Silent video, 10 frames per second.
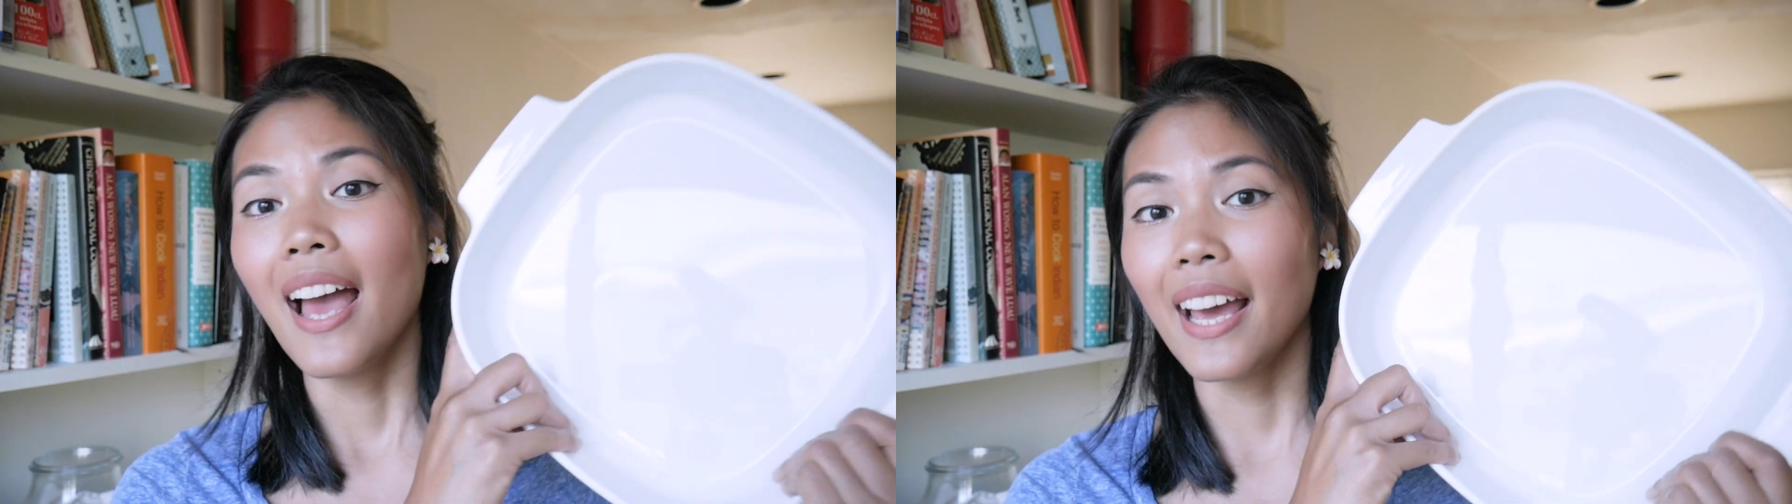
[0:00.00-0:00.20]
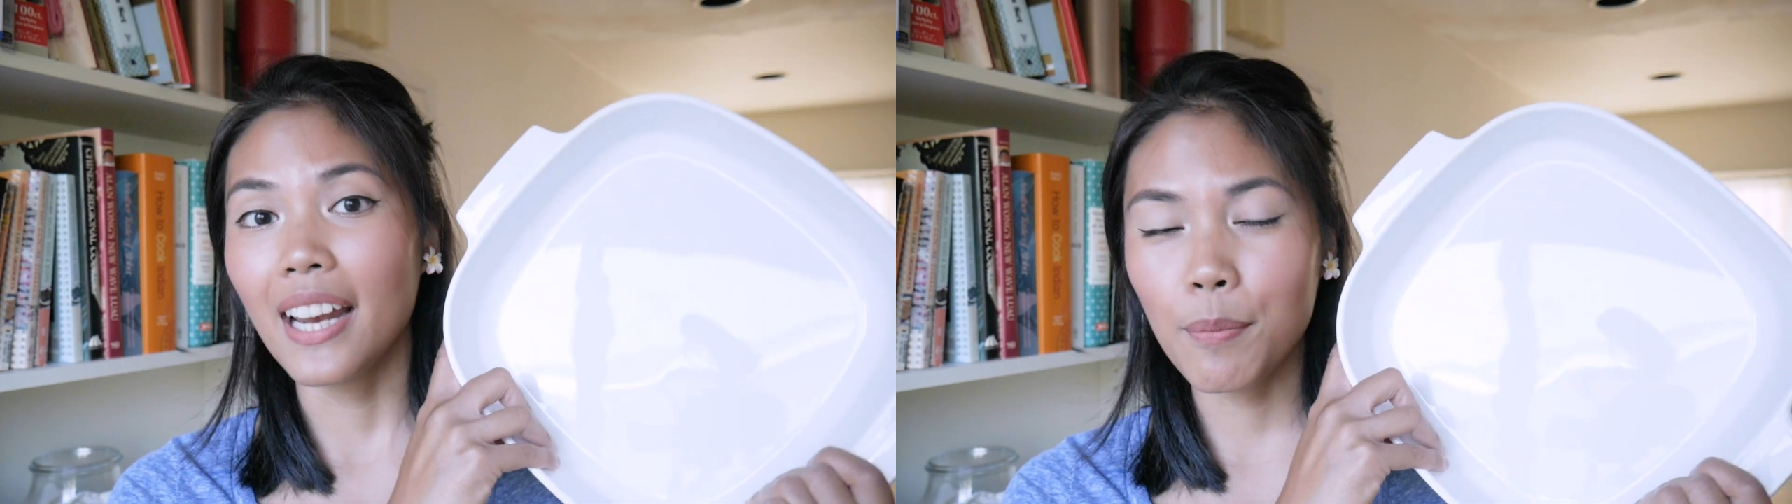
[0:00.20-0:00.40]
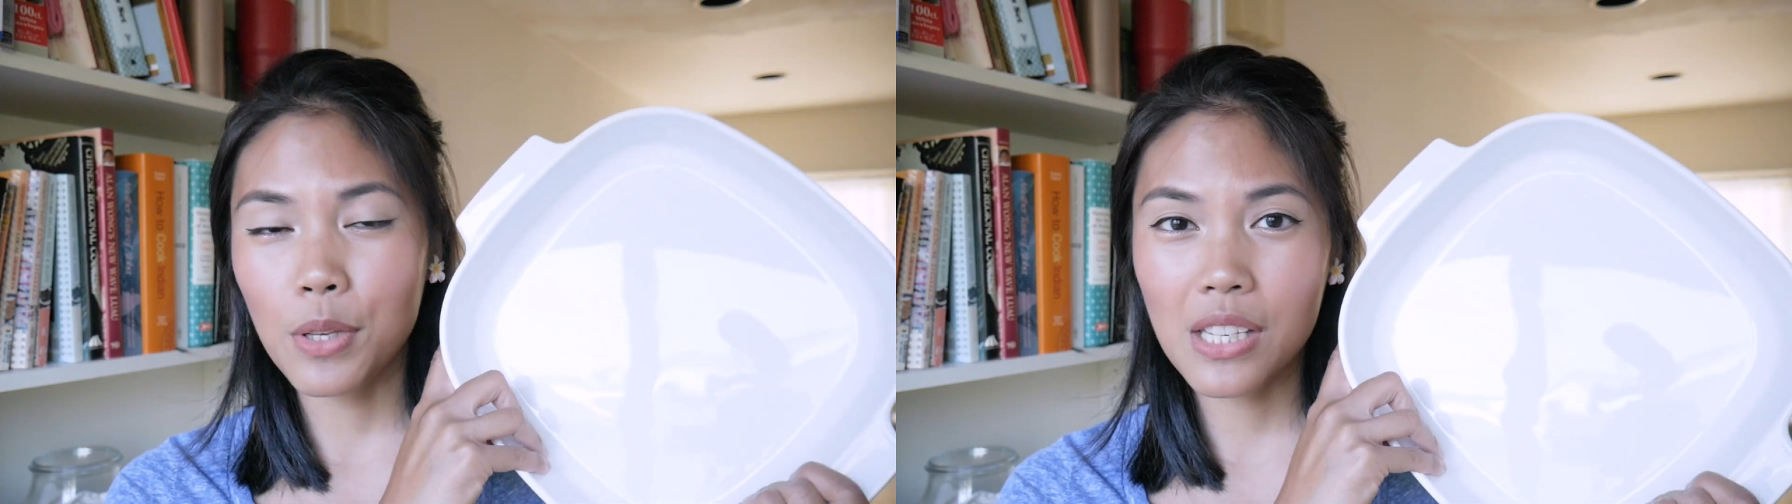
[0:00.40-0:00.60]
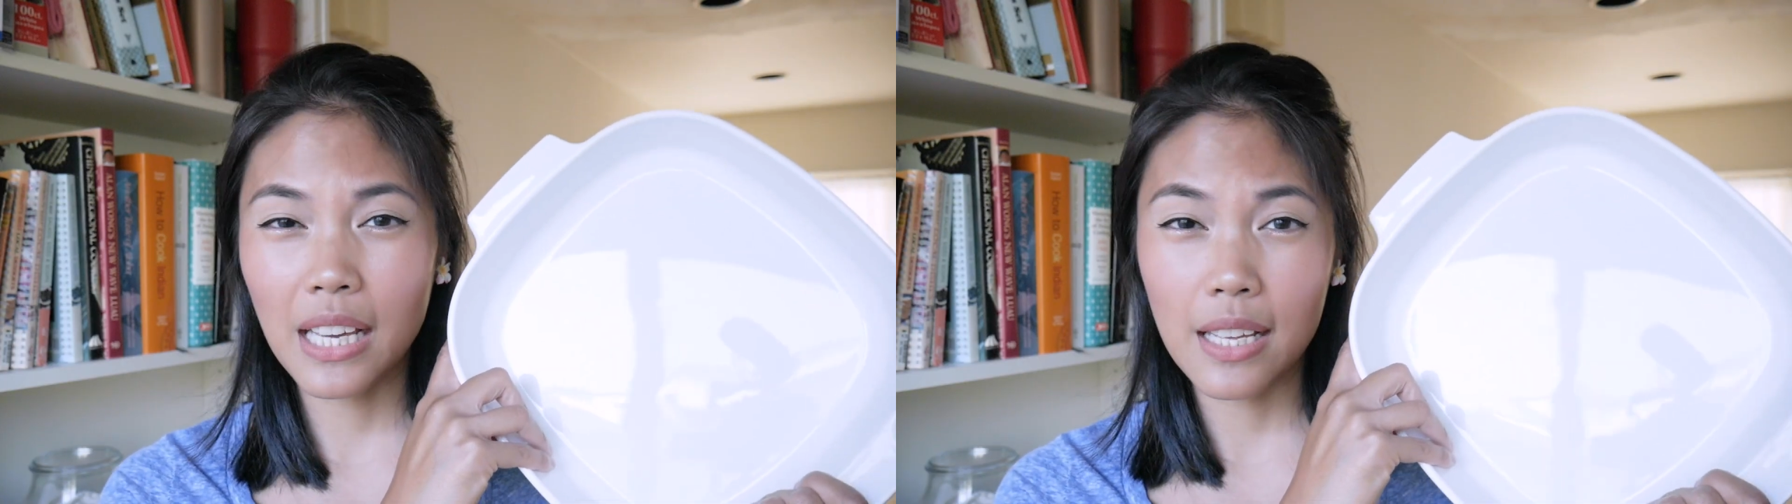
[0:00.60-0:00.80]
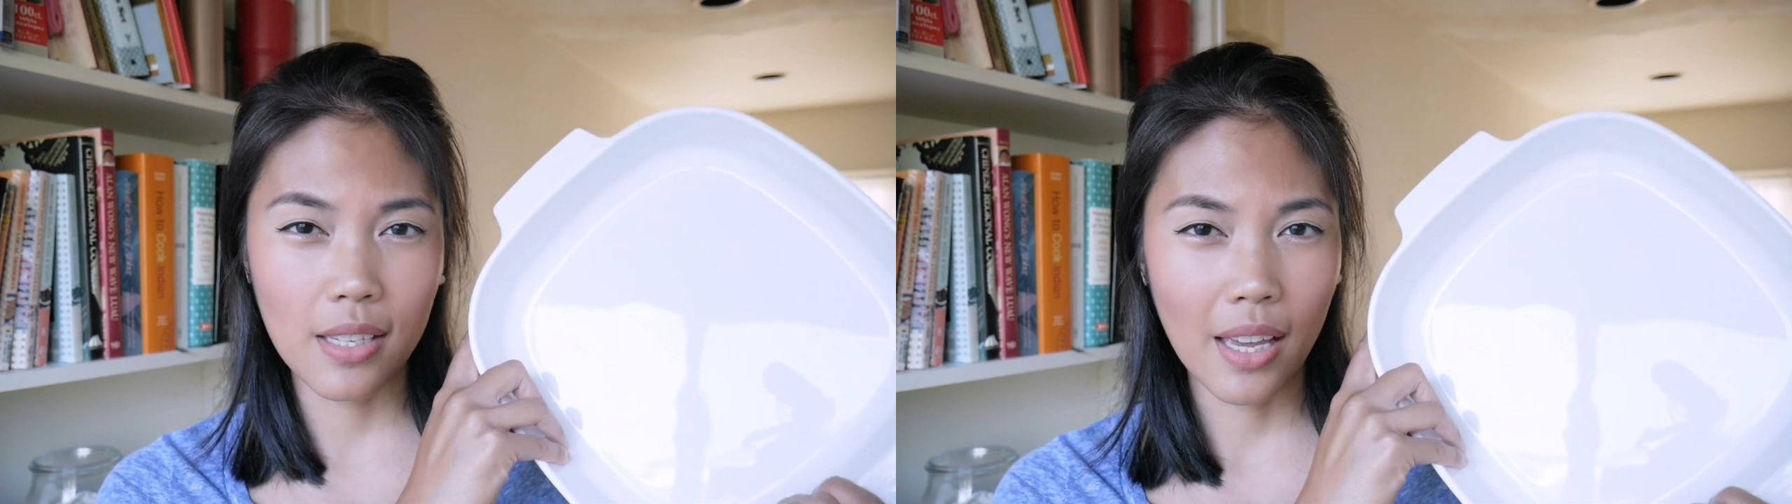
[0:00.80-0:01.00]
and I'm
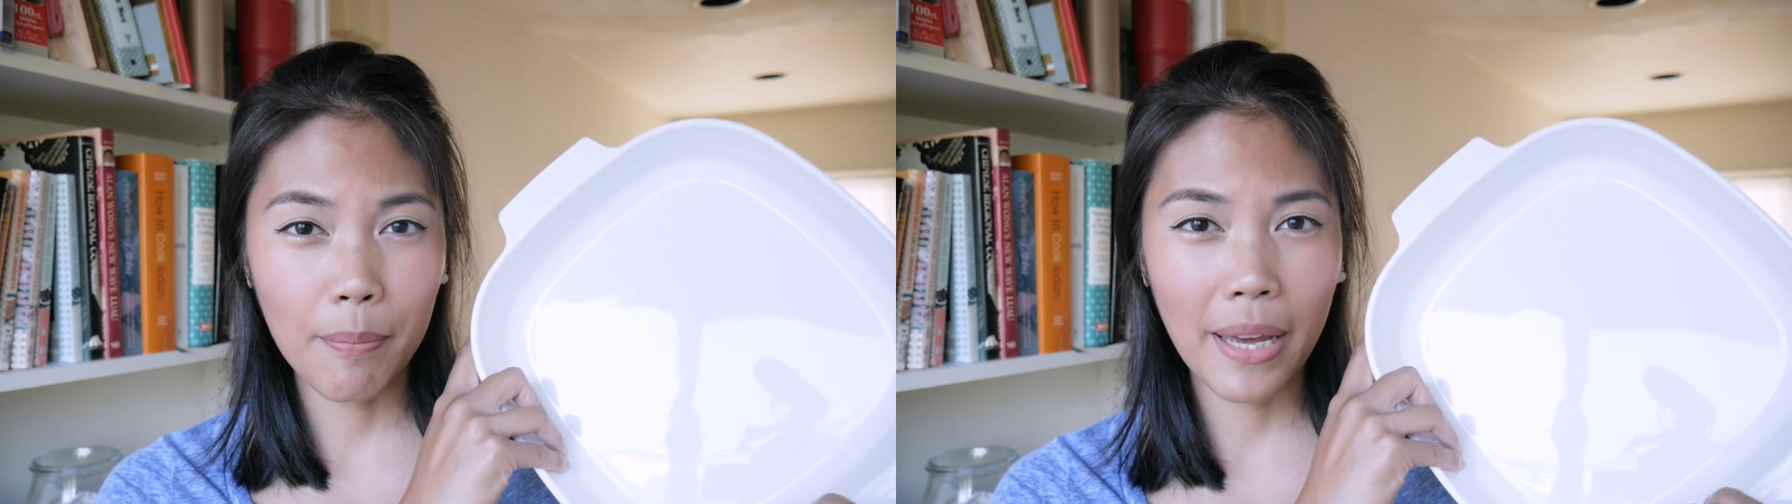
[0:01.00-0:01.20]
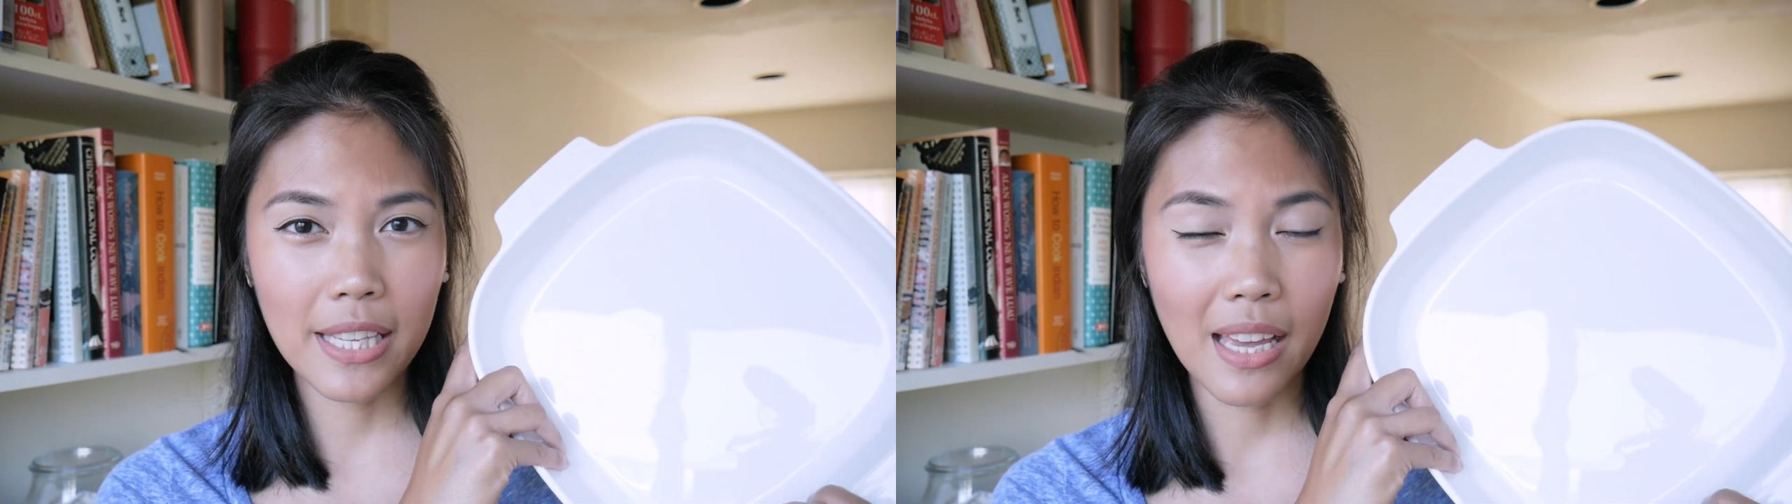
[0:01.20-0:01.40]
using a 10 by